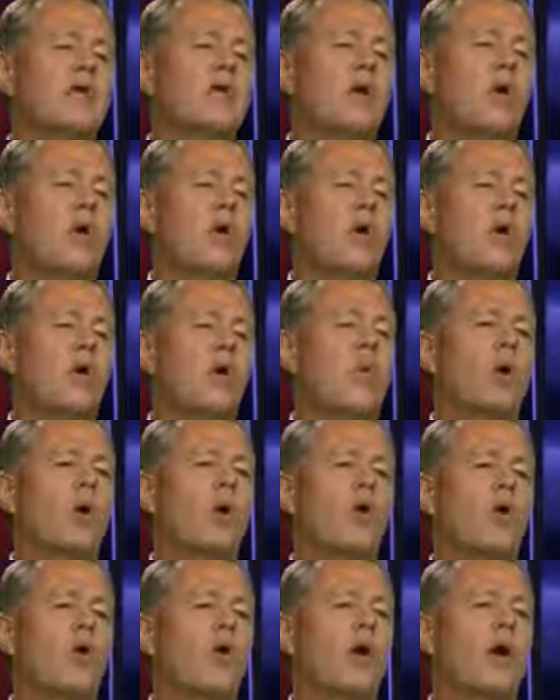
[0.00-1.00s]
So, well,
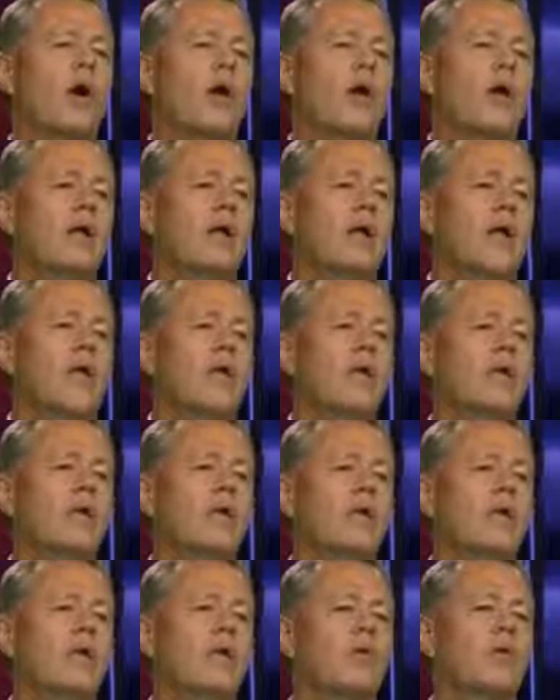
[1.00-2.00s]
Will,
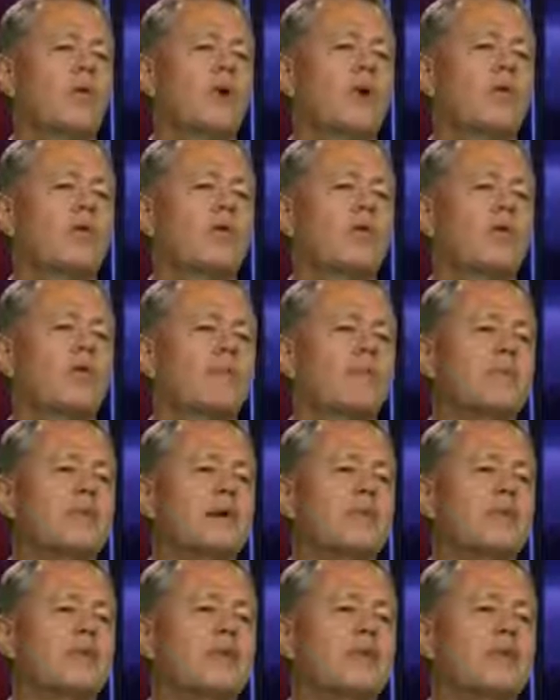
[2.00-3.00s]
Warehouse
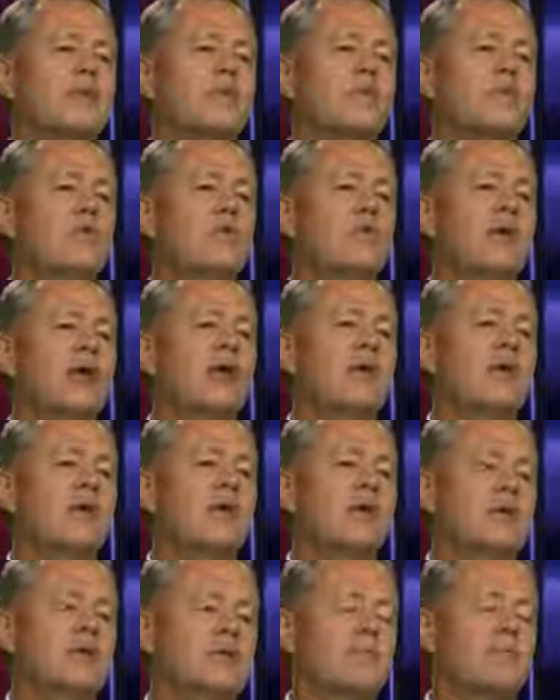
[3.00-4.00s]
Optimization used that
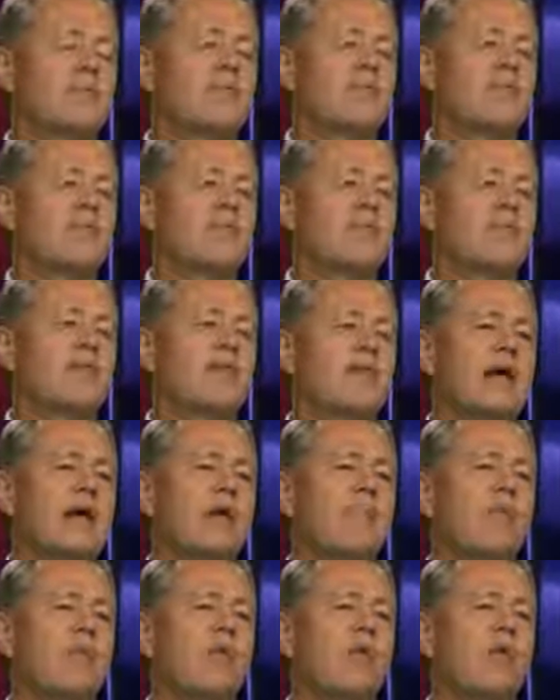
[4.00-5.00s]
specific
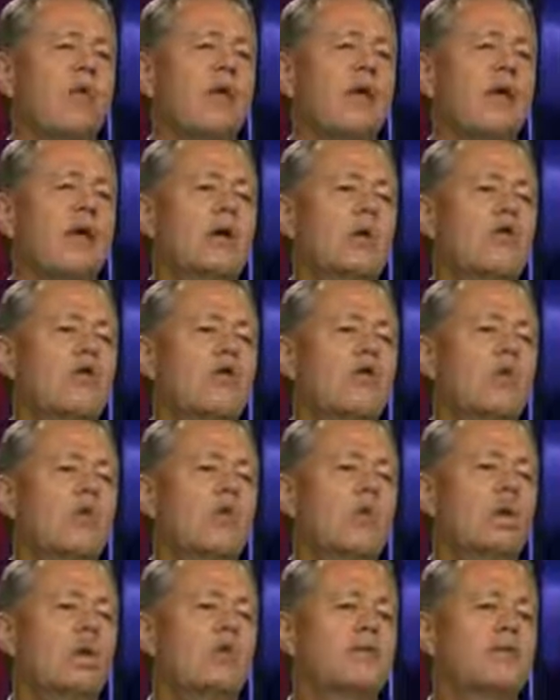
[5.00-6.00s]
example
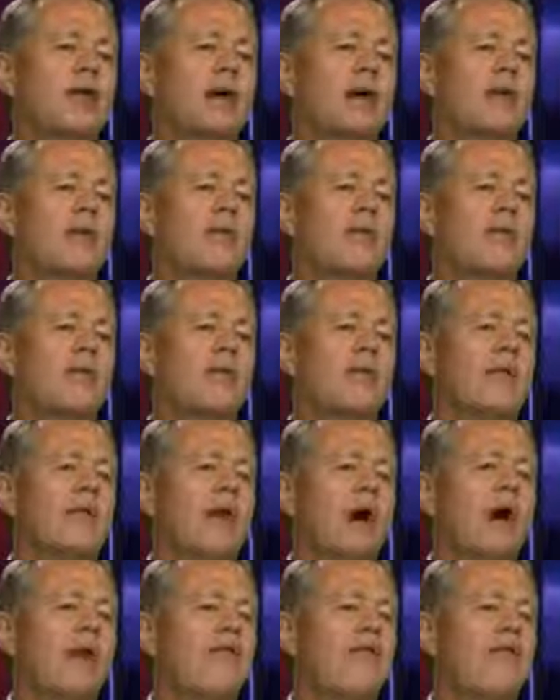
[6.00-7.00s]
to say there may
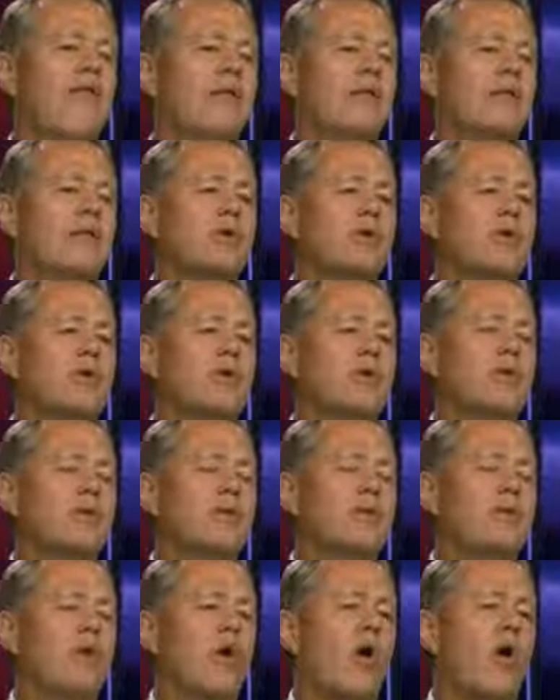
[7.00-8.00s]
be other opportunities,
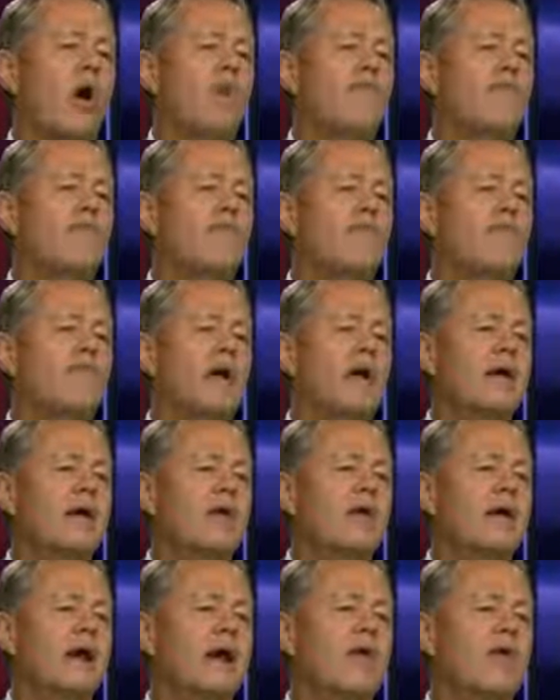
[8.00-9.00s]
but that often
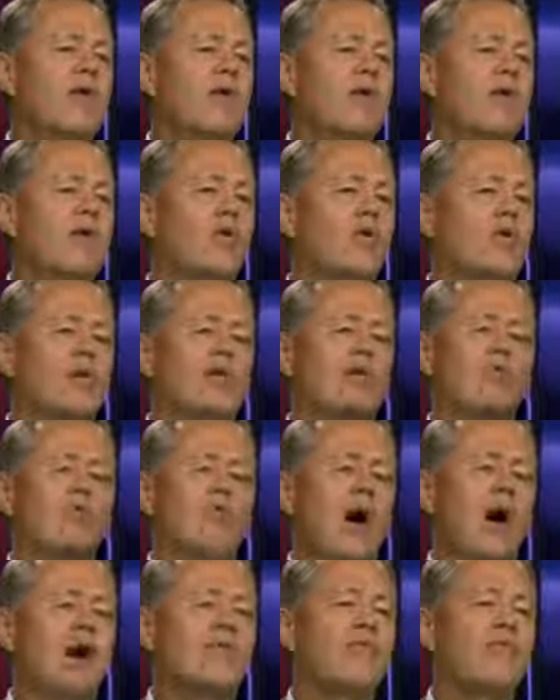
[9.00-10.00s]
carriers and
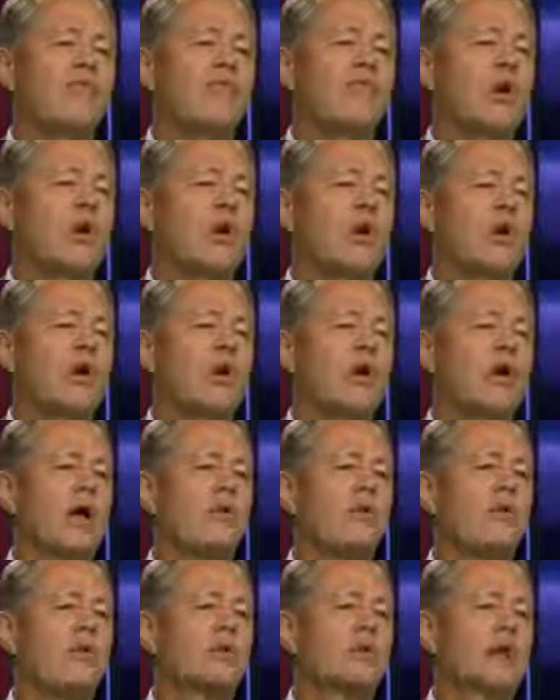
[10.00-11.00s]
drivers don't really
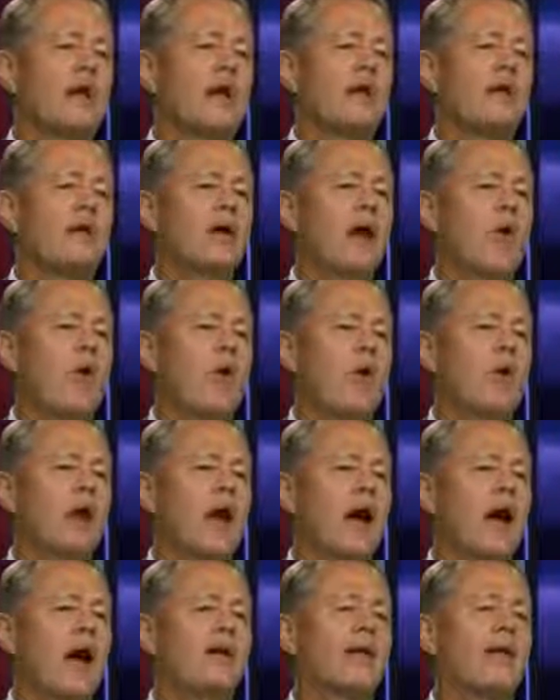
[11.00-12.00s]
understand a whole
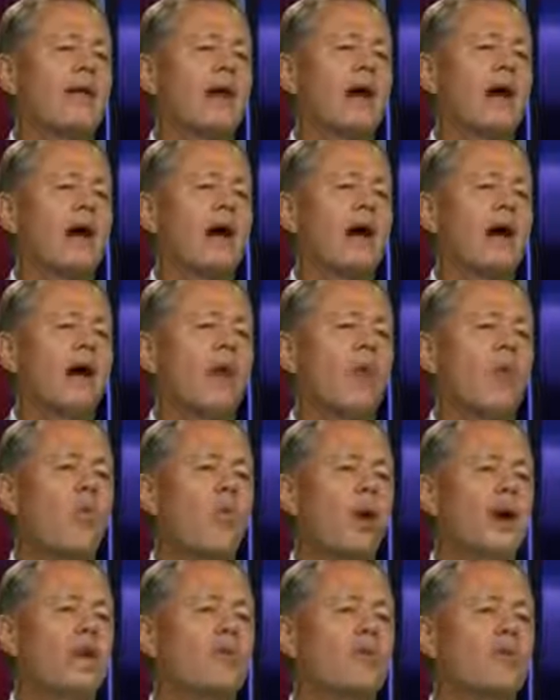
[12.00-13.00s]
lot about
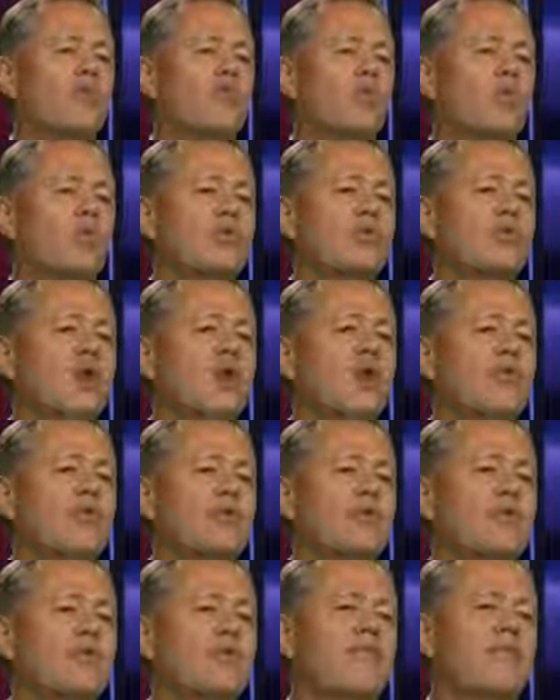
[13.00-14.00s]
weights and rules and all
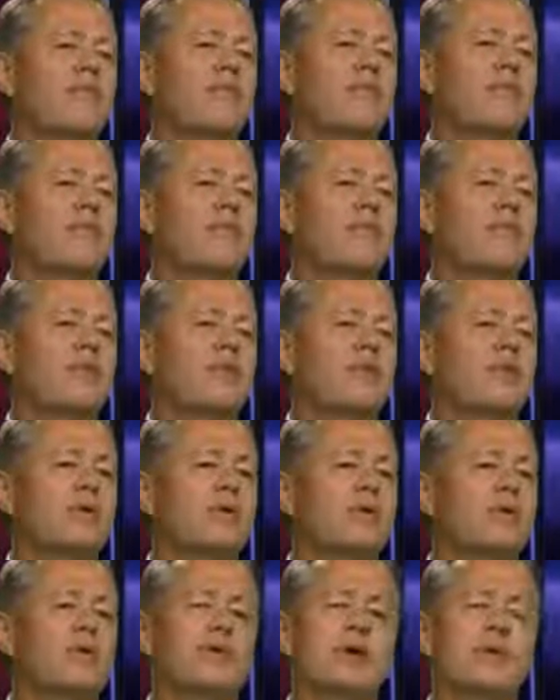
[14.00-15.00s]
that stuff and some of these
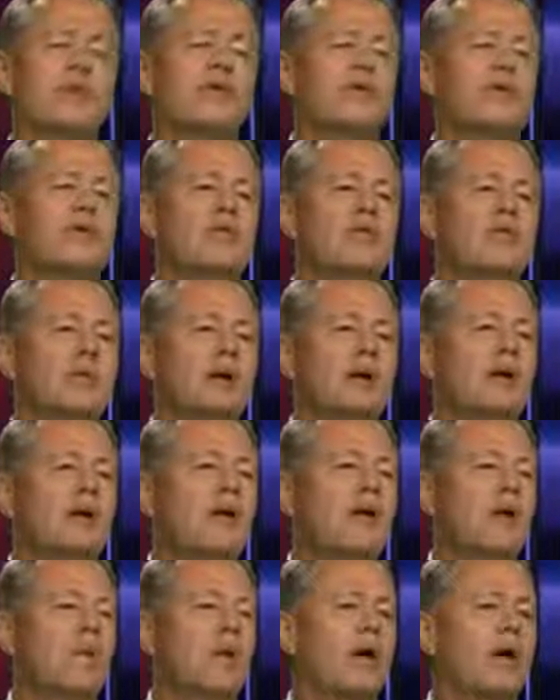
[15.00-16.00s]
opportunities. That was news to
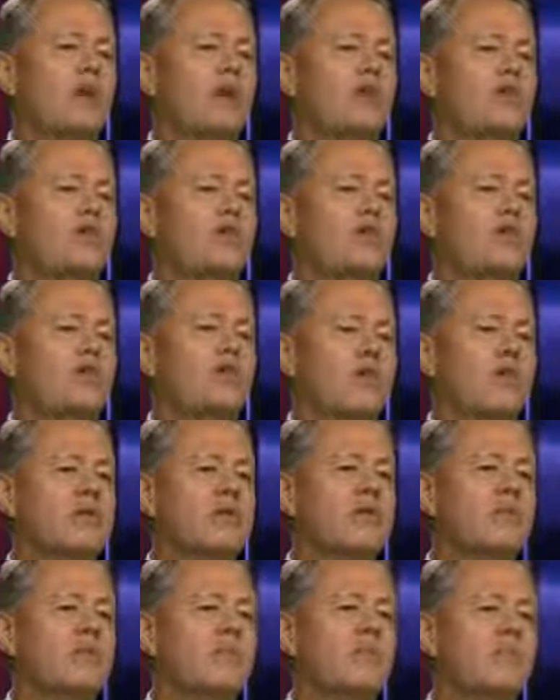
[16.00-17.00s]
me. What can you share with us?